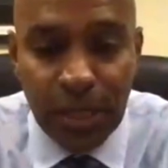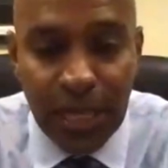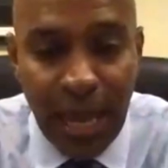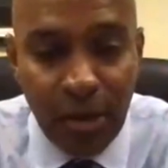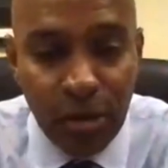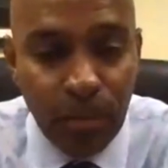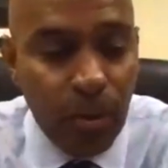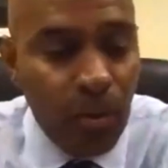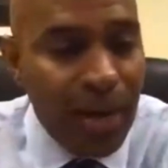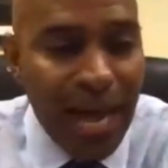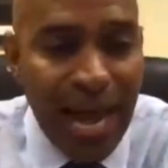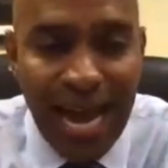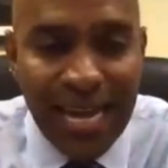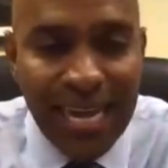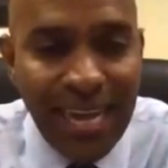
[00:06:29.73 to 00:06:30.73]
I can't
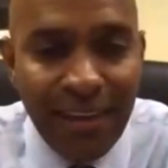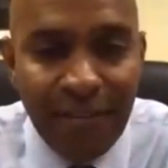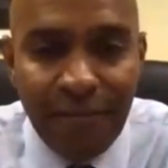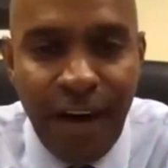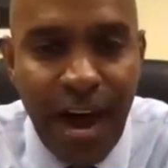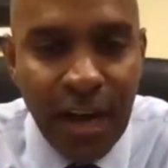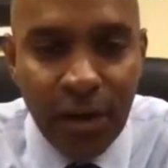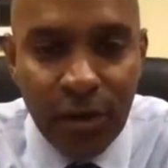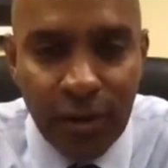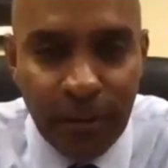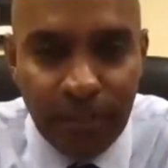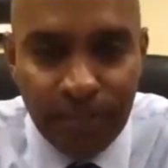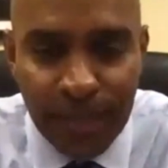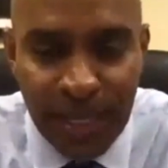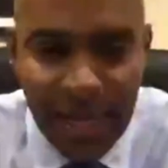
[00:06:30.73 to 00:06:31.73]
fire them. I
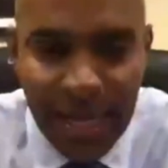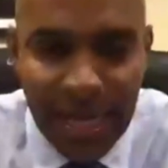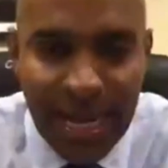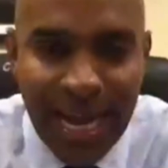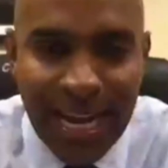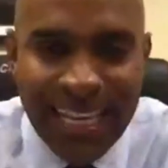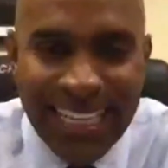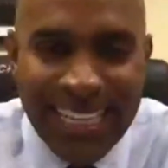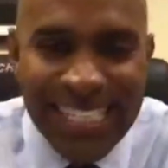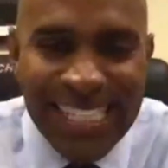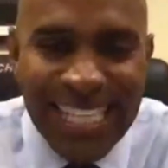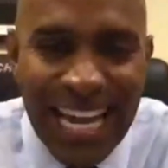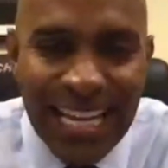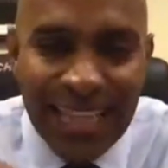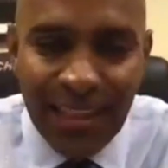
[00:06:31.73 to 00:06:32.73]
can cite them for
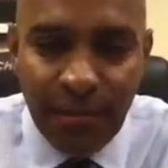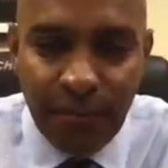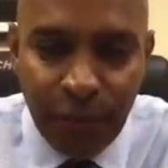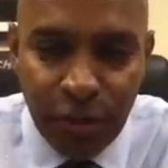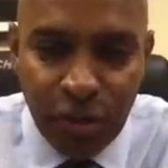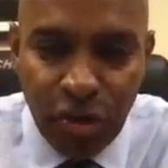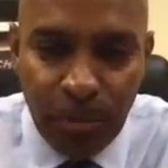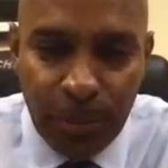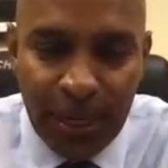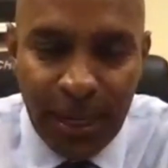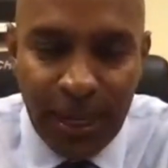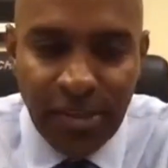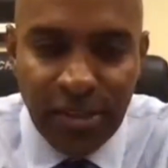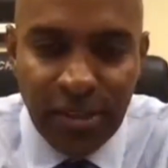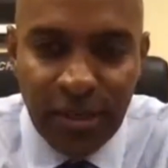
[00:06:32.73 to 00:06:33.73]
termination
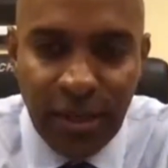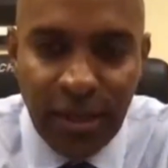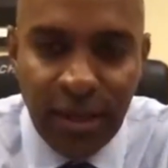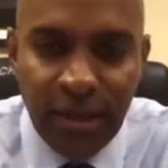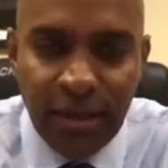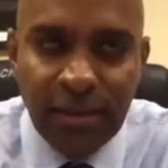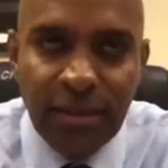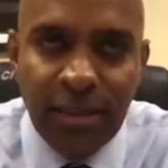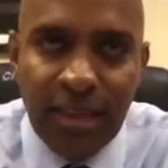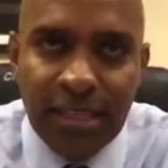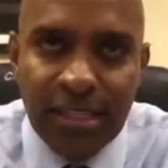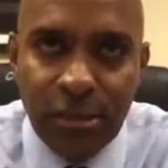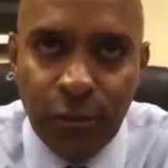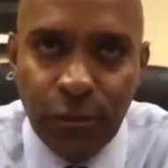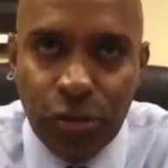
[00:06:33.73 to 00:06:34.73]
to that civil
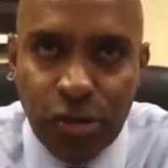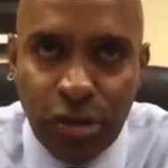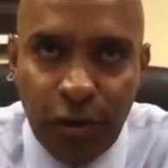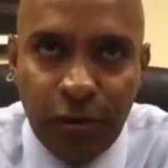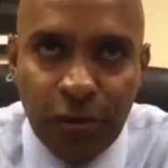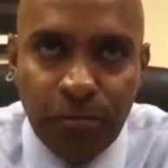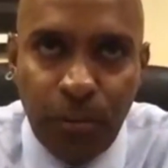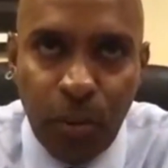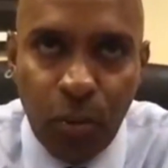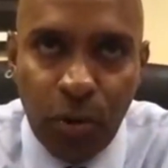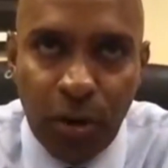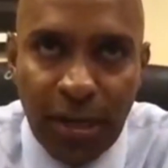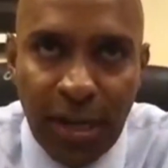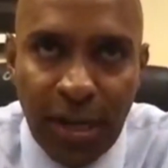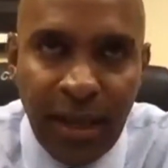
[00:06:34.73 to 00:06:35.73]
service board and
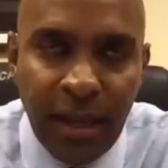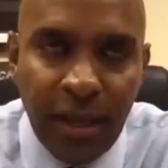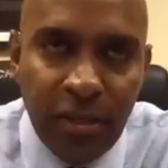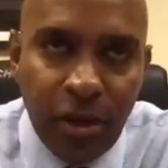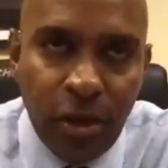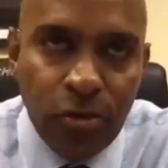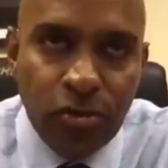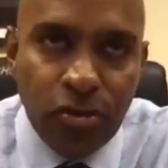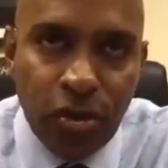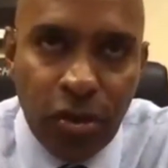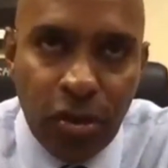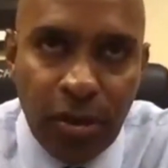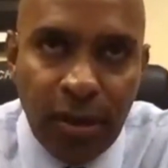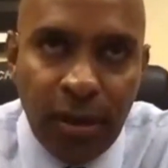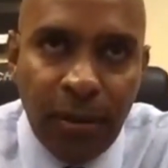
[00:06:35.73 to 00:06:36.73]
those are
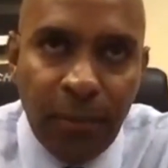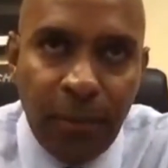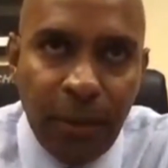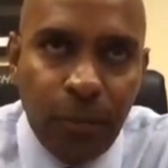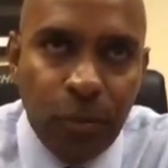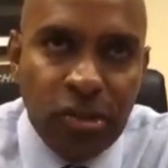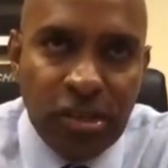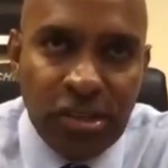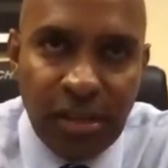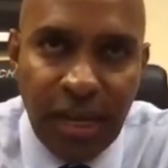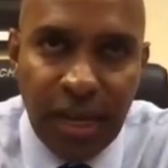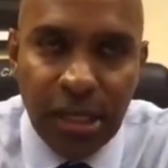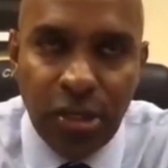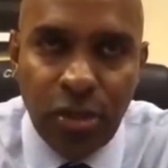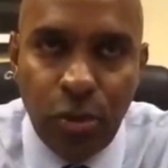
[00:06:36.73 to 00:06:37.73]
people just like you who
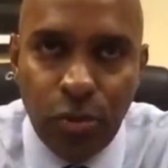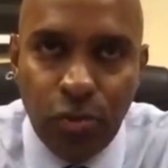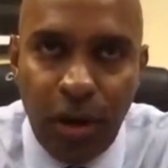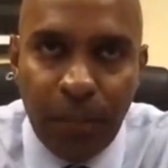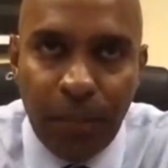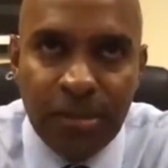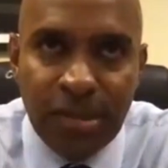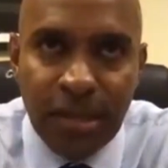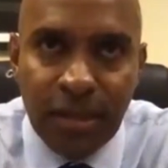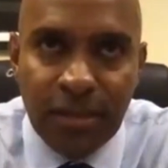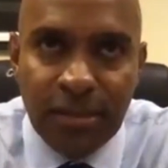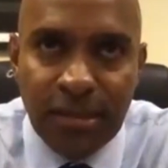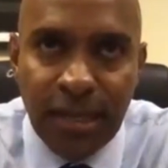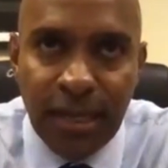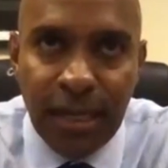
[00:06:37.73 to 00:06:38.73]
represent the city
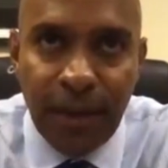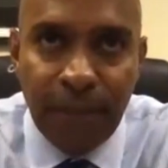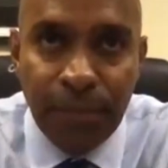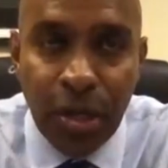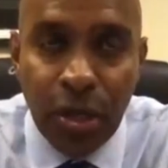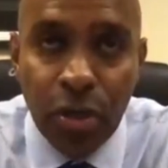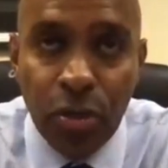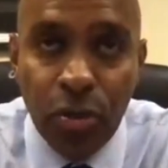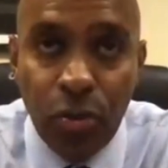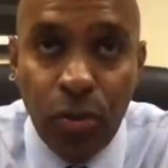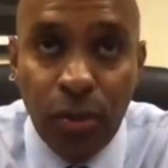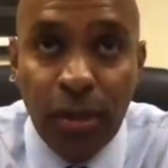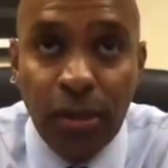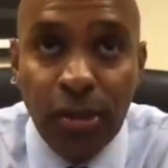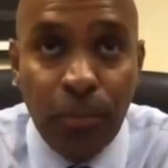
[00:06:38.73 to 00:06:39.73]
who you
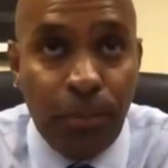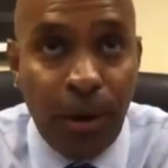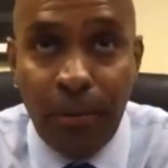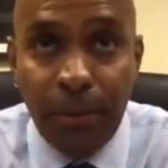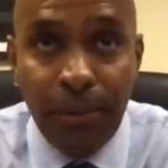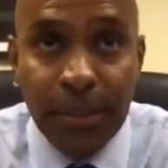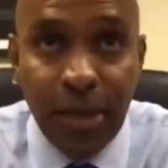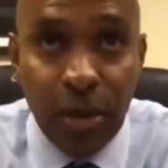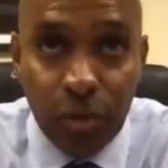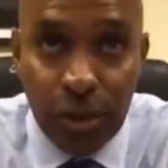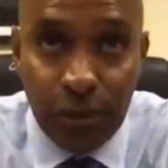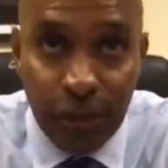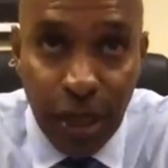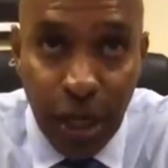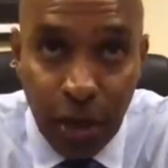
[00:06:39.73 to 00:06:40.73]
probably don't even know,
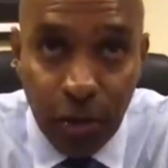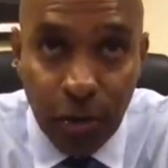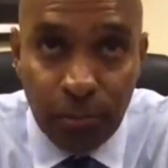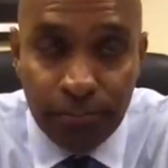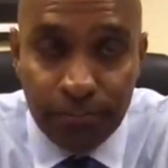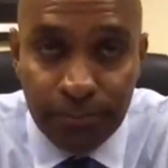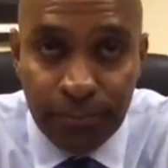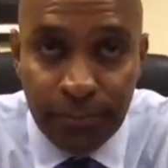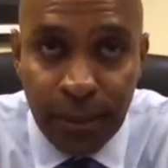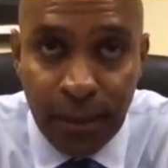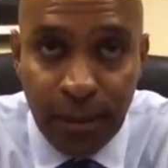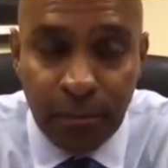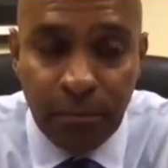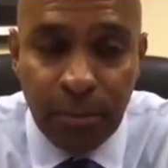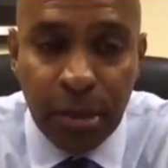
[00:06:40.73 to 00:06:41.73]
but who
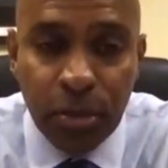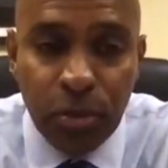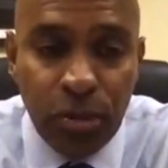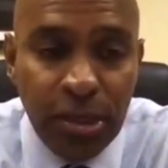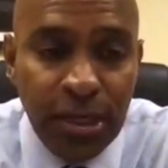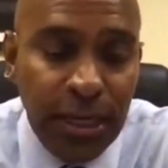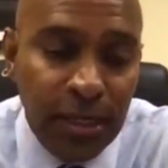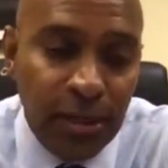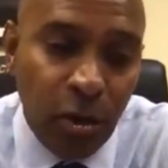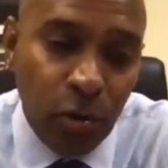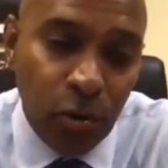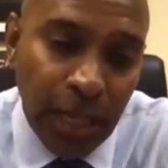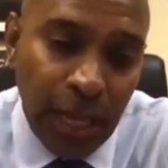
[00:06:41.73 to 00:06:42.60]
you need to hold accountable.